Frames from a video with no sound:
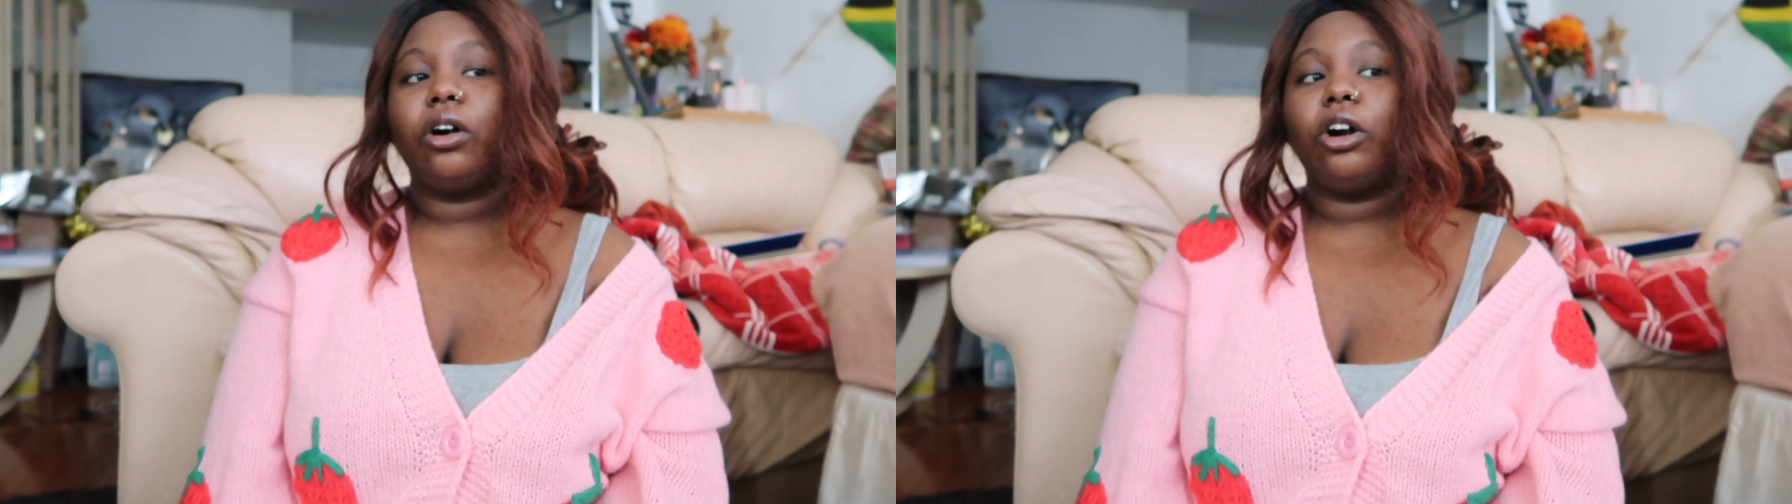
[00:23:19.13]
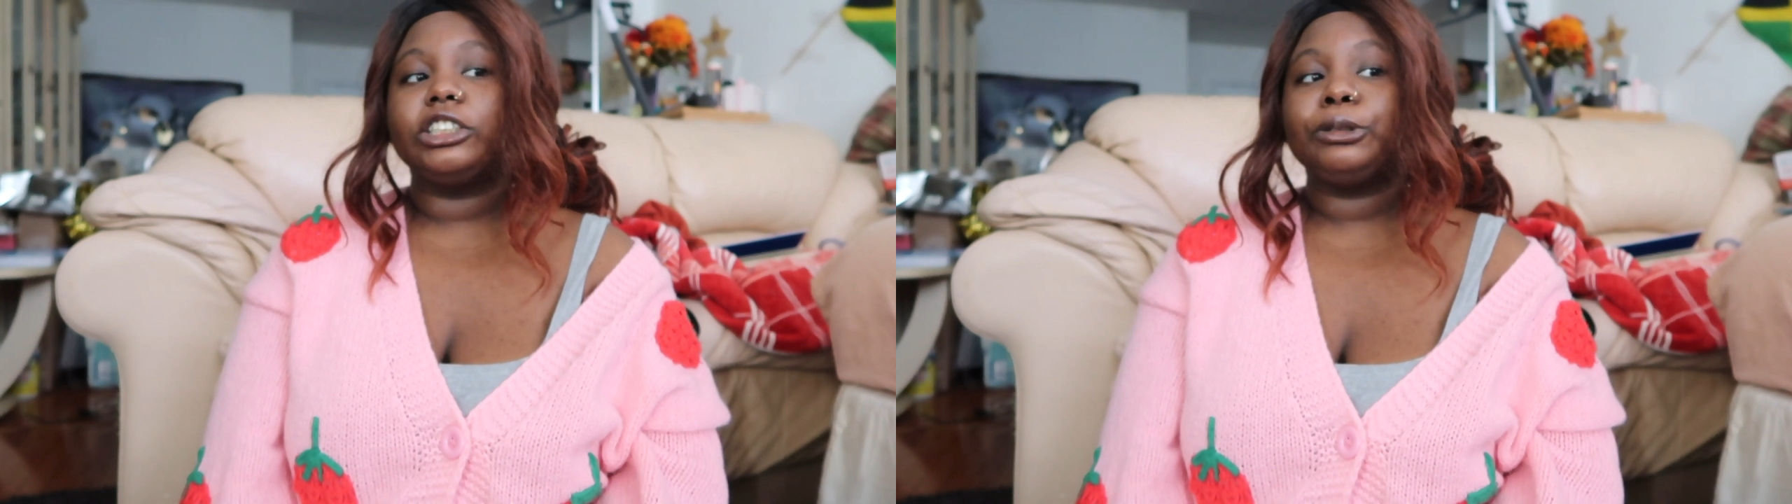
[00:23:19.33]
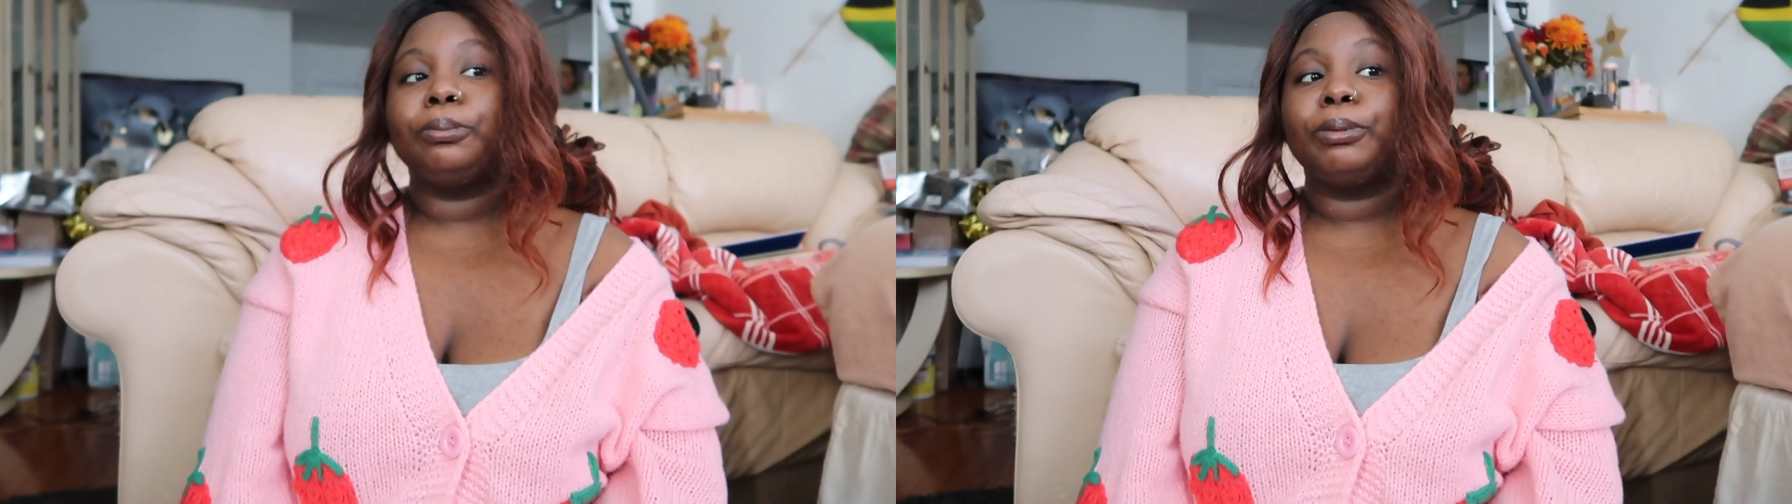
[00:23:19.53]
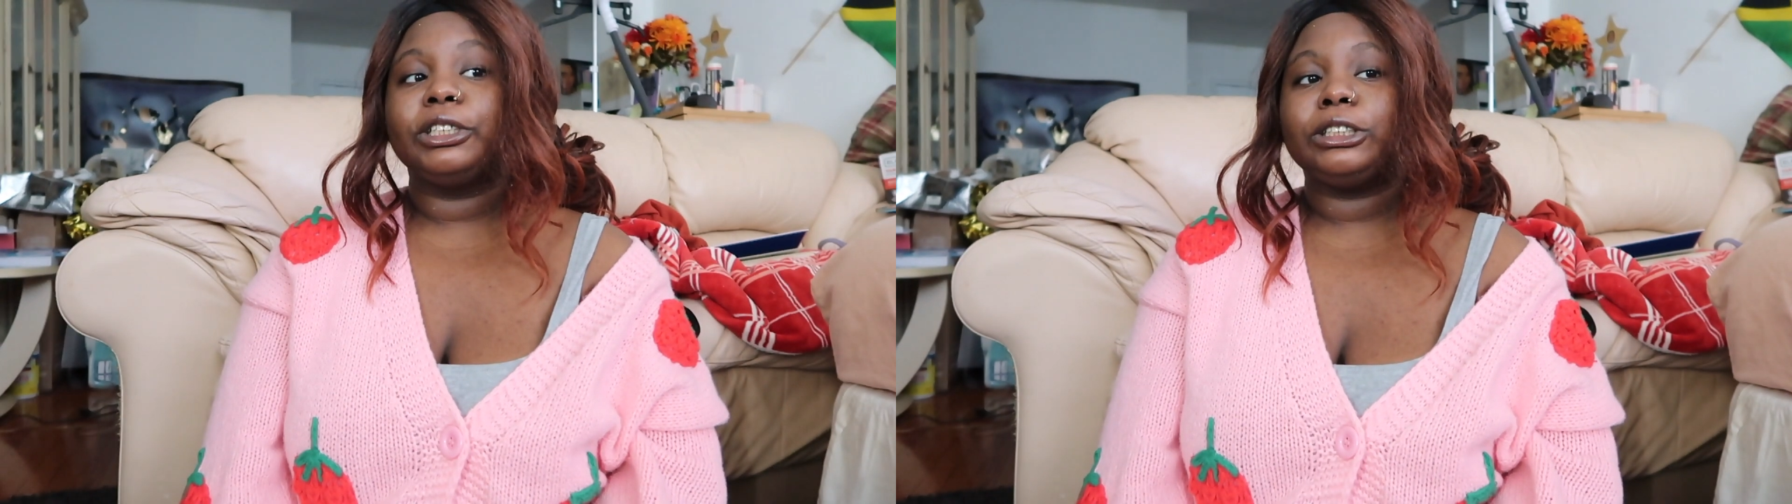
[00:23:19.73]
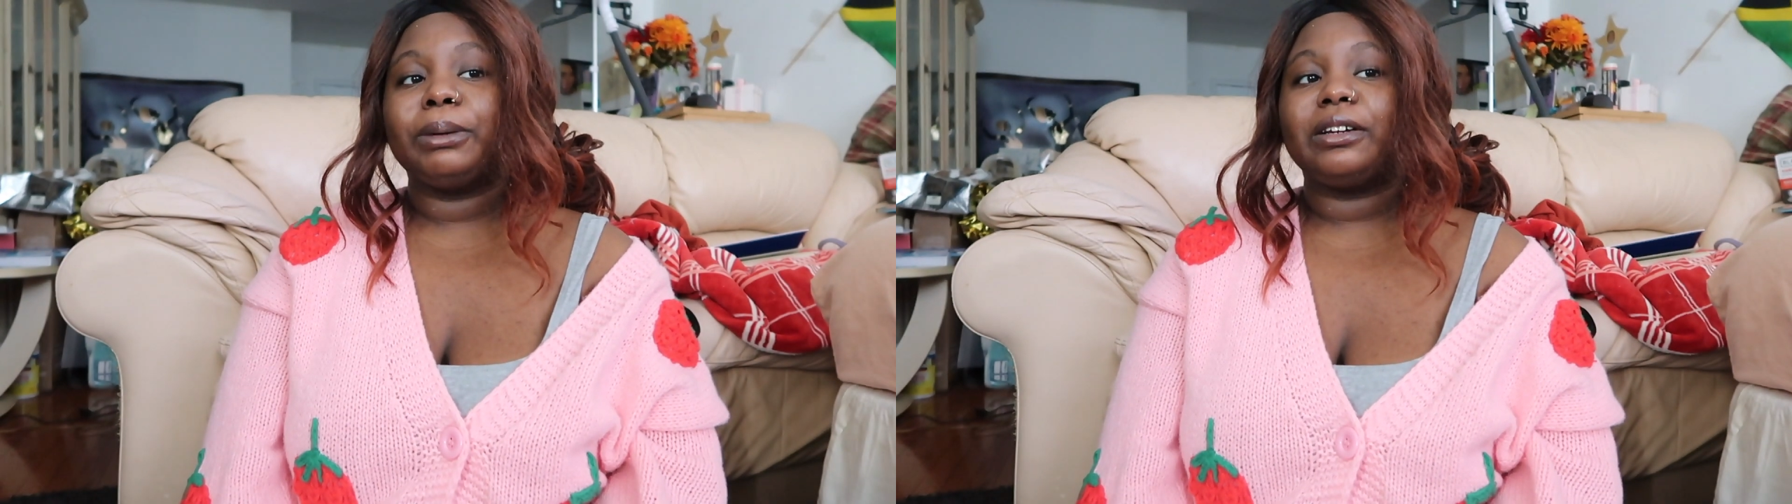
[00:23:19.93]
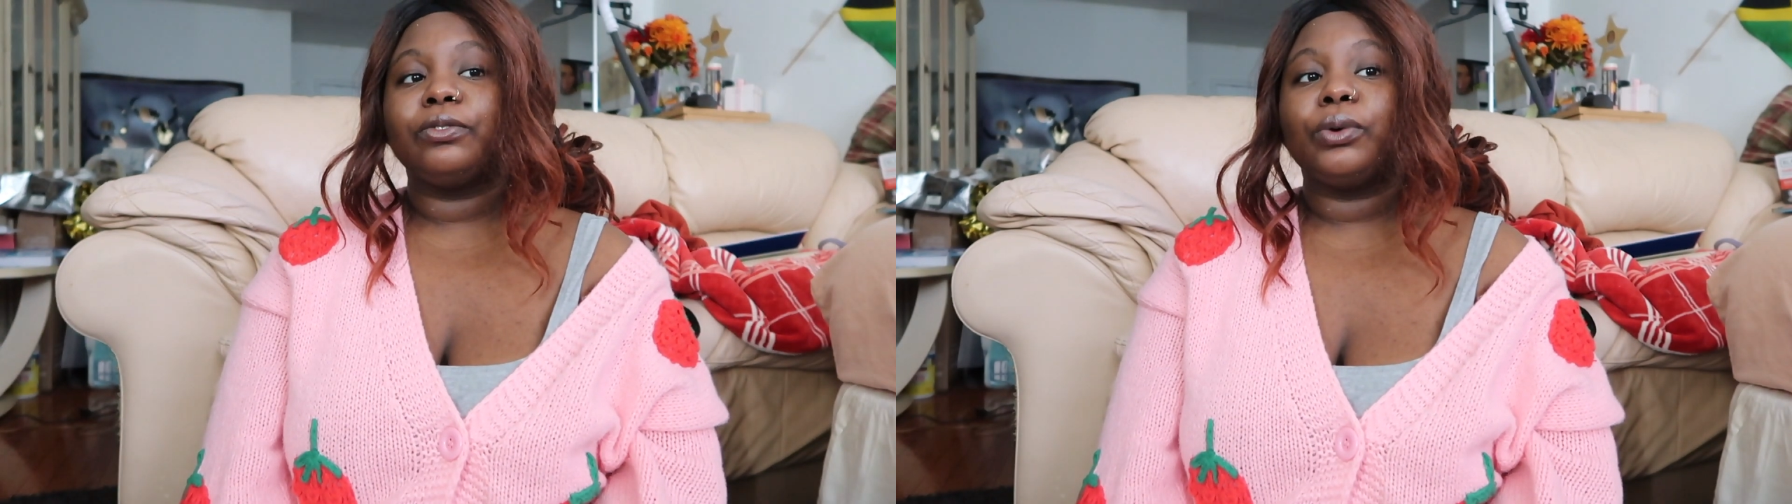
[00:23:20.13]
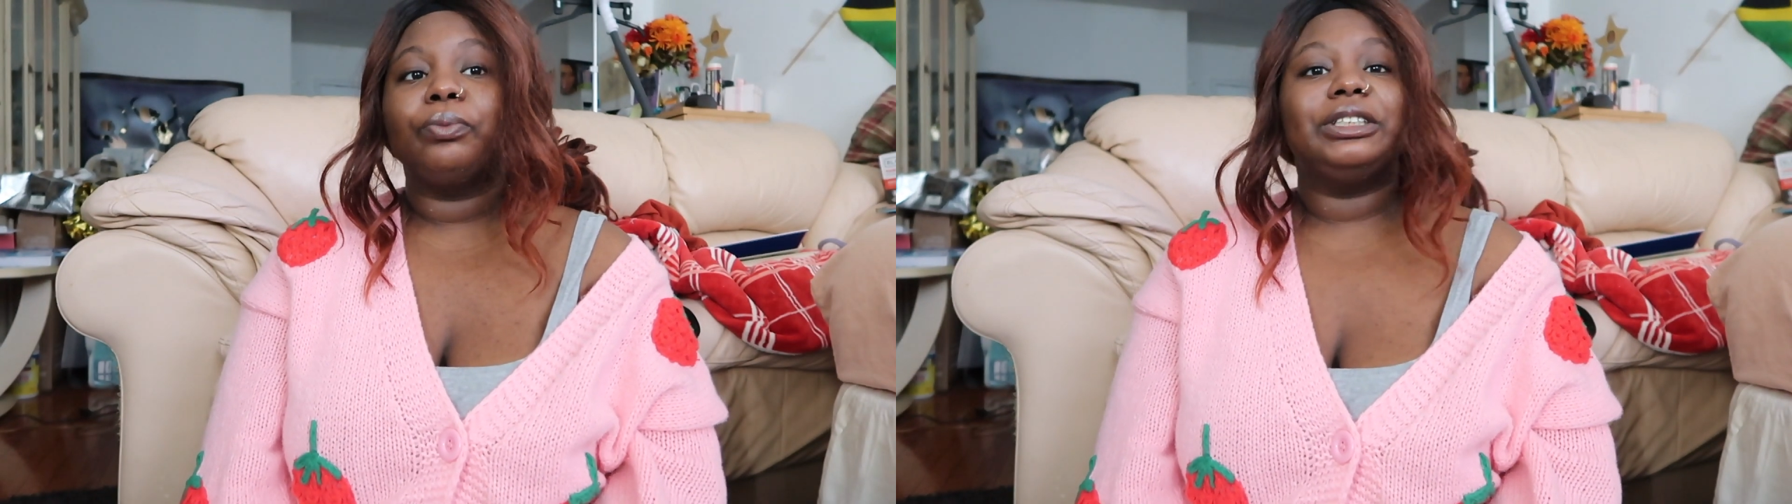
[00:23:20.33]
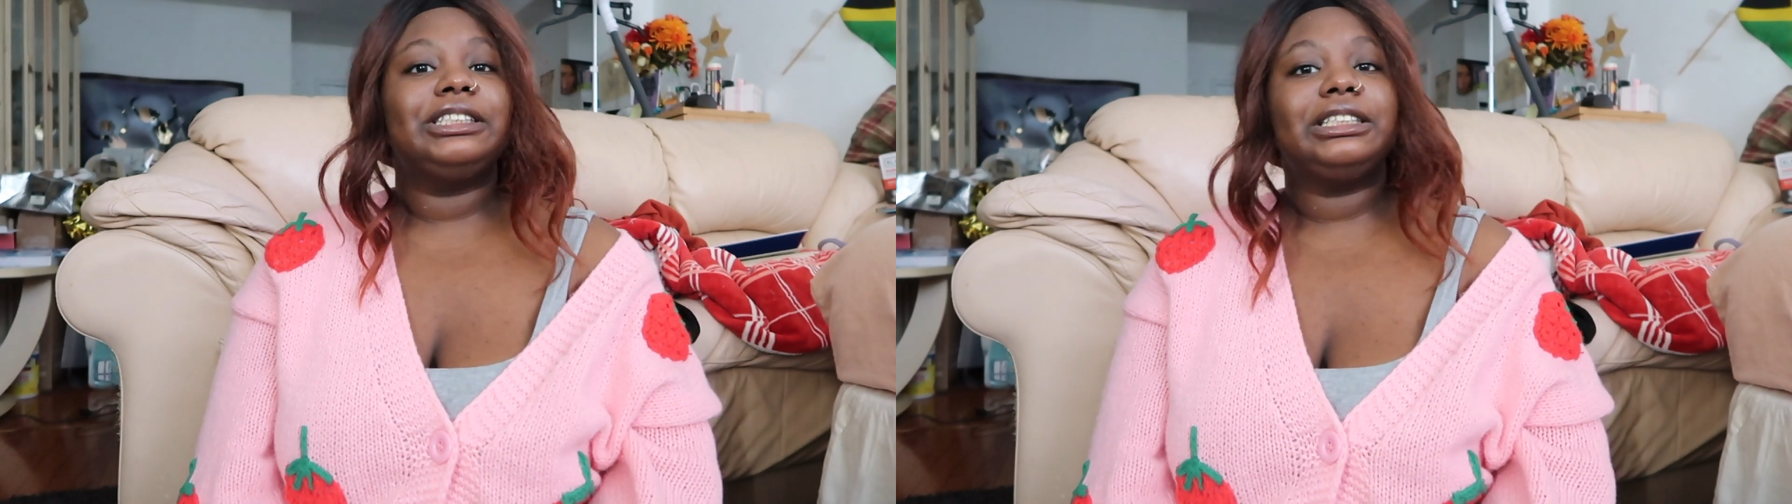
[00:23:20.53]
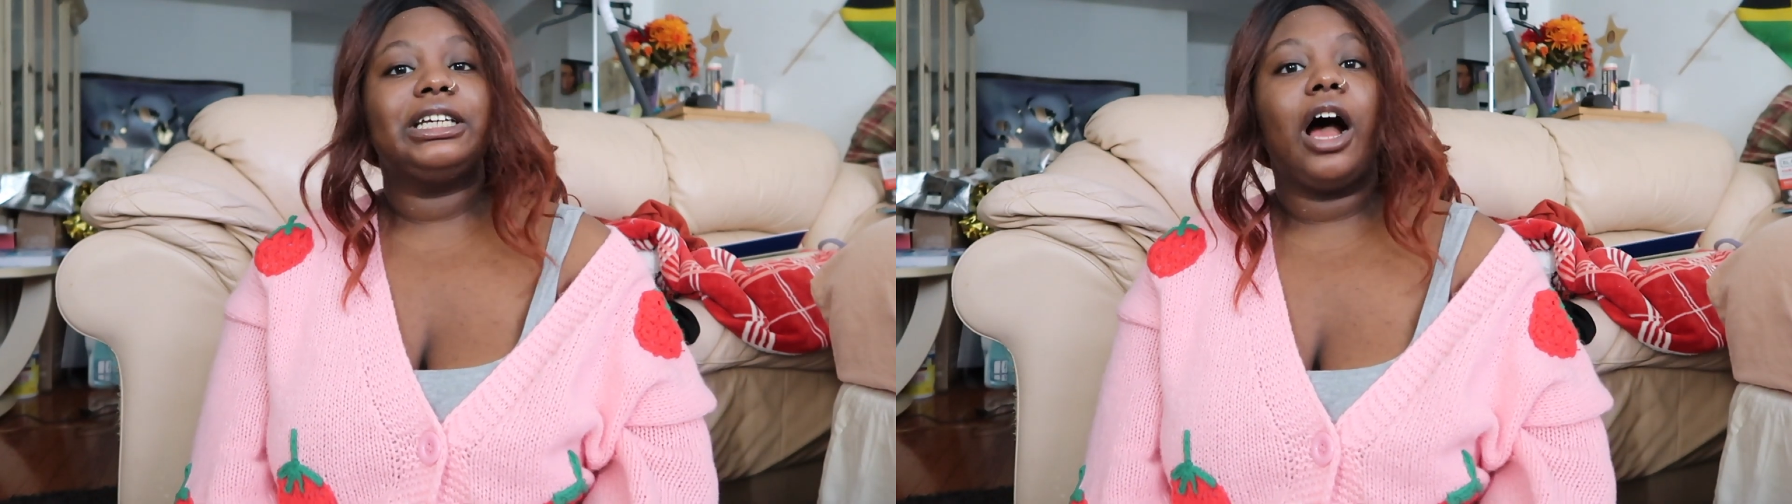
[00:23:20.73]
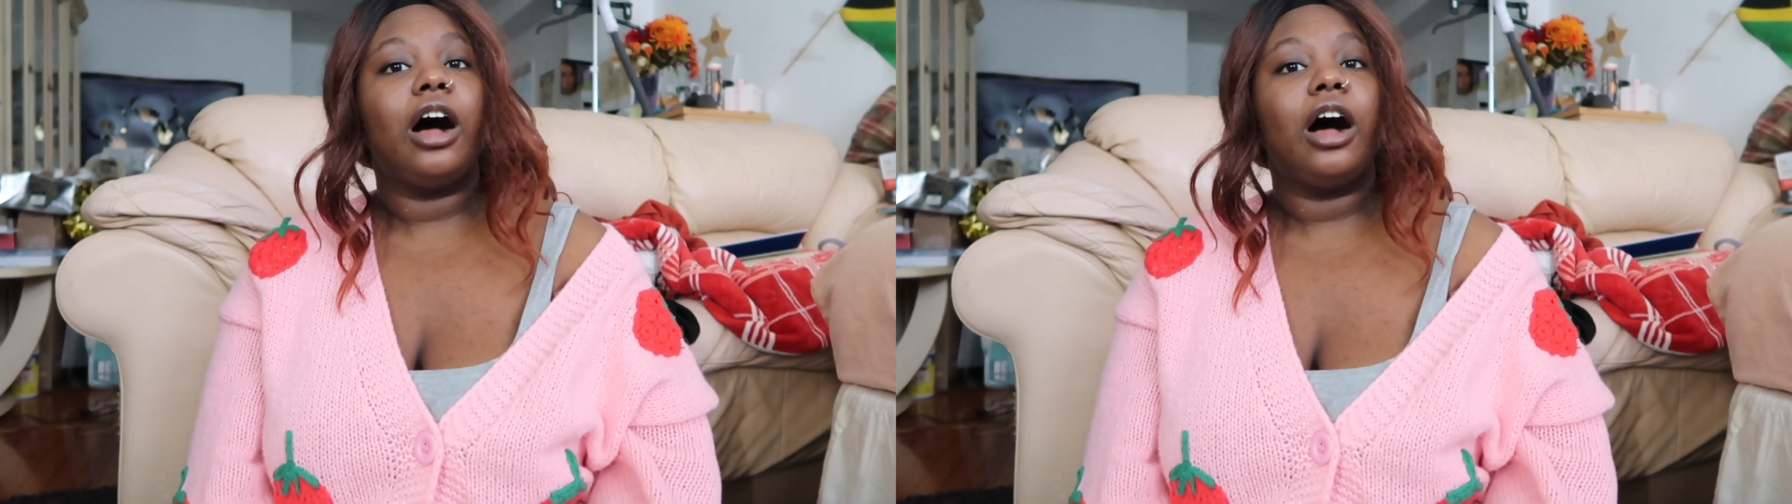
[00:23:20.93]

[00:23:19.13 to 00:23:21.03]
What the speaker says: our perspective when we see